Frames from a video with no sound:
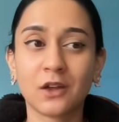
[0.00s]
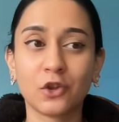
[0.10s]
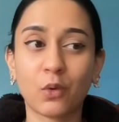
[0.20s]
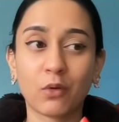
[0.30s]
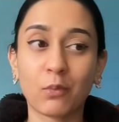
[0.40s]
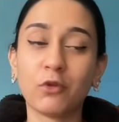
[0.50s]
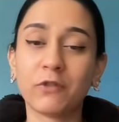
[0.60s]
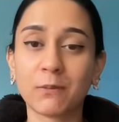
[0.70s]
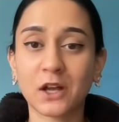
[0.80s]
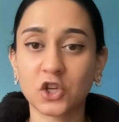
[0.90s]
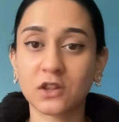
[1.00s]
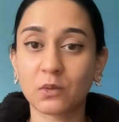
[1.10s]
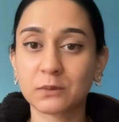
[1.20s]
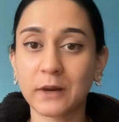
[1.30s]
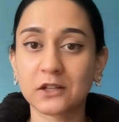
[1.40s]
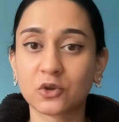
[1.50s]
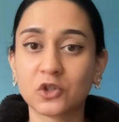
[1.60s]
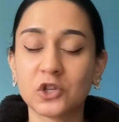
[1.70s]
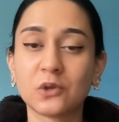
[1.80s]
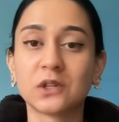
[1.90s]
you are removing magic that was placed
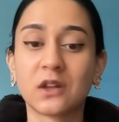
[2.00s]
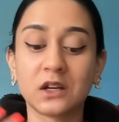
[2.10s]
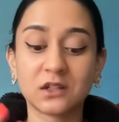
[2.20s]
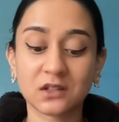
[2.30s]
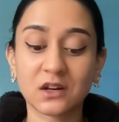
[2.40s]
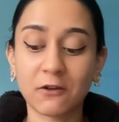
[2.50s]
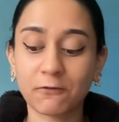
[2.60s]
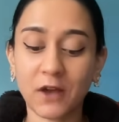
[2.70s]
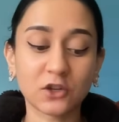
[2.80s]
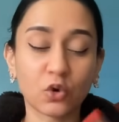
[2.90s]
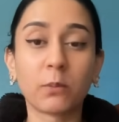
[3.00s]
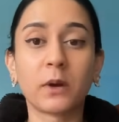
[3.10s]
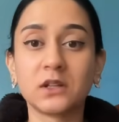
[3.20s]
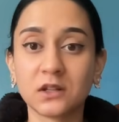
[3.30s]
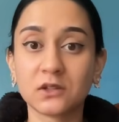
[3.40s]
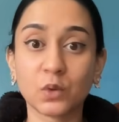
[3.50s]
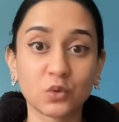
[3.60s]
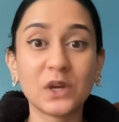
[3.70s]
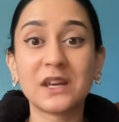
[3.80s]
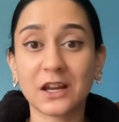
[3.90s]
onto you so that it doesn't affect your abundance, which
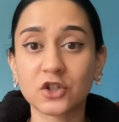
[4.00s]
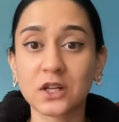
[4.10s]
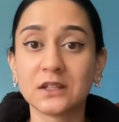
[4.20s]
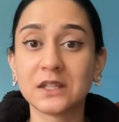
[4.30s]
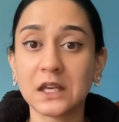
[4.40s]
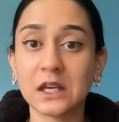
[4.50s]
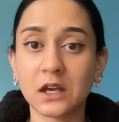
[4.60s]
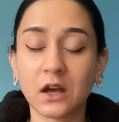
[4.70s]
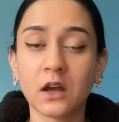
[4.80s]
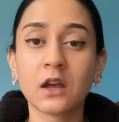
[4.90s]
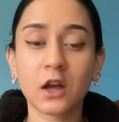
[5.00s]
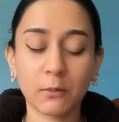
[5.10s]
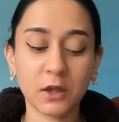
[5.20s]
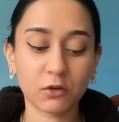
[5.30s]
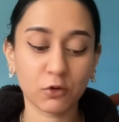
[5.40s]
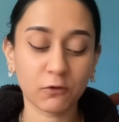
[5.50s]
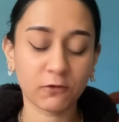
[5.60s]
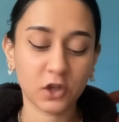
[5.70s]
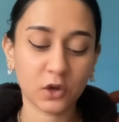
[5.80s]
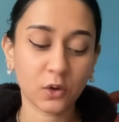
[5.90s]
we naturally see here coming through for
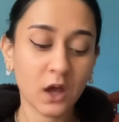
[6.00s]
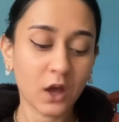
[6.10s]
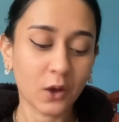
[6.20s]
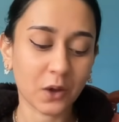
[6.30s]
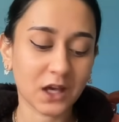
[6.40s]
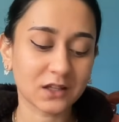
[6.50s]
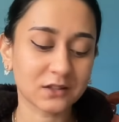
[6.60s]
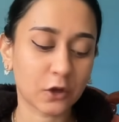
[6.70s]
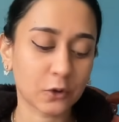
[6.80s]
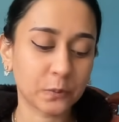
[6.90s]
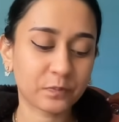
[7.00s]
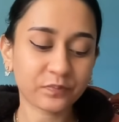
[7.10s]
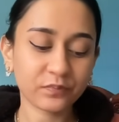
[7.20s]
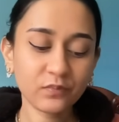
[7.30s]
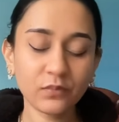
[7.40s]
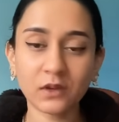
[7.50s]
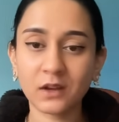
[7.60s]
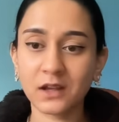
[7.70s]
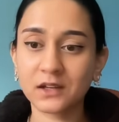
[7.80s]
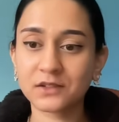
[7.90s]
you. Okay, so
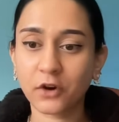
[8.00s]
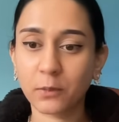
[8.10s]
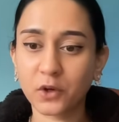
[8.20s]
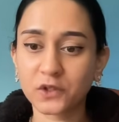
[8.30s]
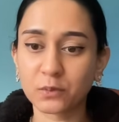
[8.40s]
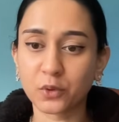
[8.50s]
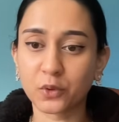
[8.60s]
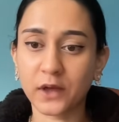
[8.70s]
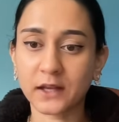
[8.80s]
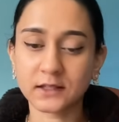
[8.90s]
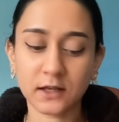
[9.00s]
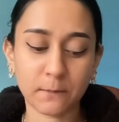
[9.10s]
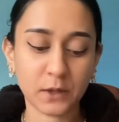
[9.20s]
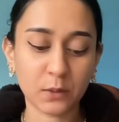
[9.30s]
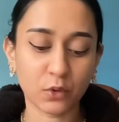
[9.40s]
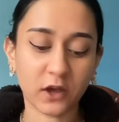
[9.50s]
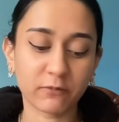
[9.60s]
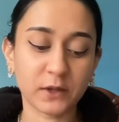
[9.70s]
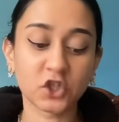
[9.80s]
it is very possible that um, people that have been